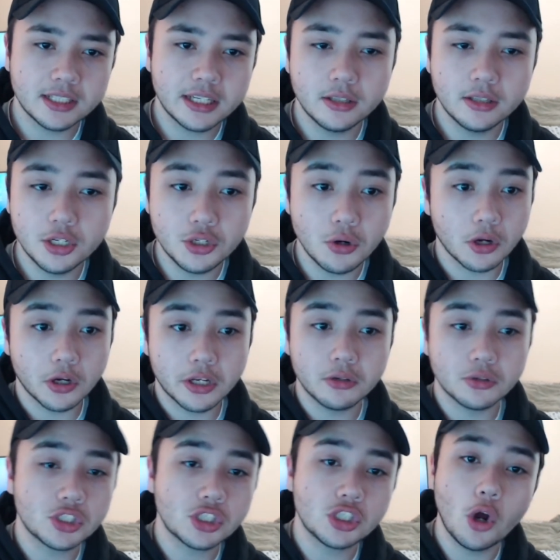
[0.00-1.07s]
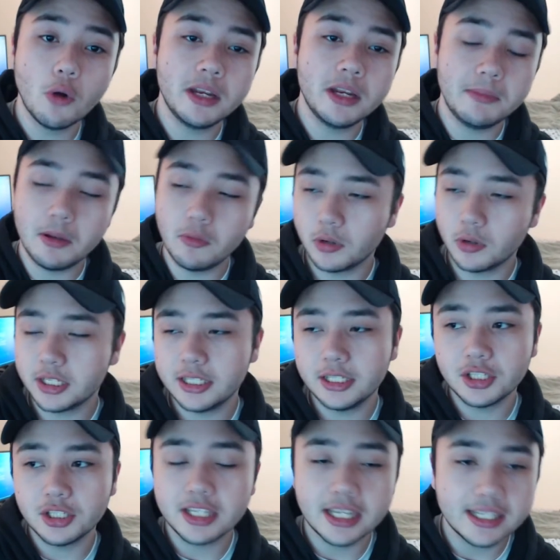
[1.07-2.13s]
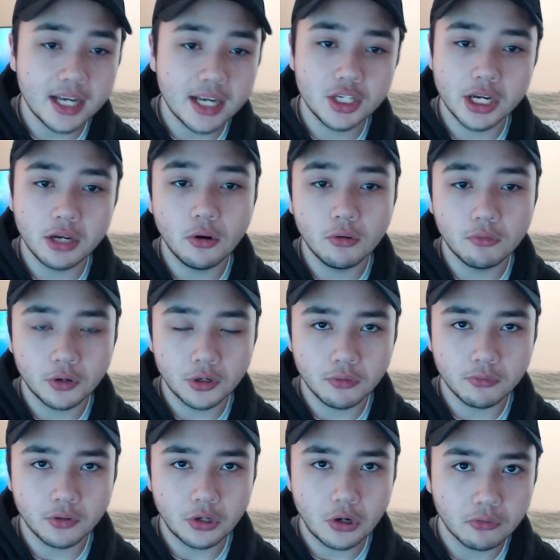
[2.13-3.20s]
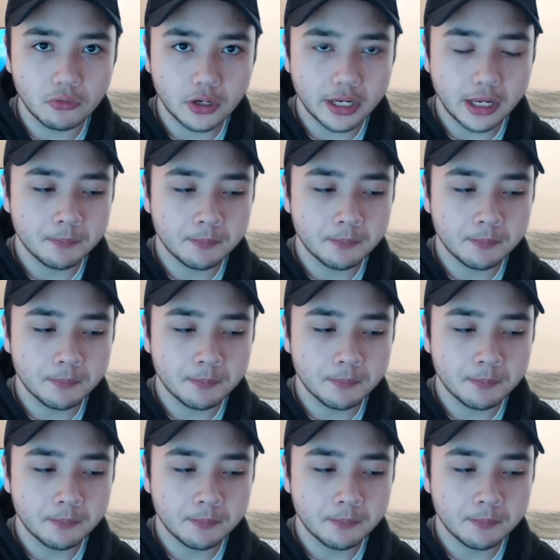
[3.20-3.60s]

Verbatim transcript: the Joker kills so many people because he just gets out of jail over and over and over again.